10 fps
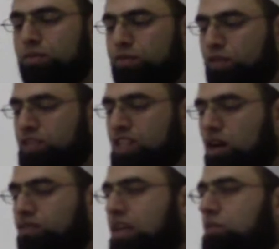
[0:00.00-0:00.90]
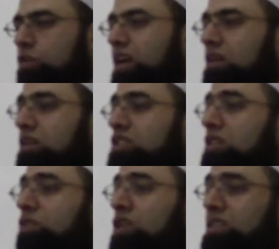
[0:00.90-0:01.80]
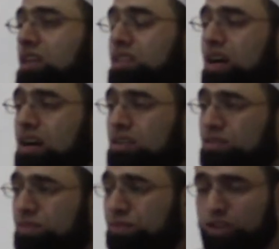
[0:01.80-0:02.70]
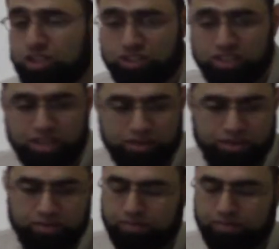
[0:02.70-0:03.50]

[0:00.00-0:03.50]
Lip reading: 50 of them were divorced in the first year.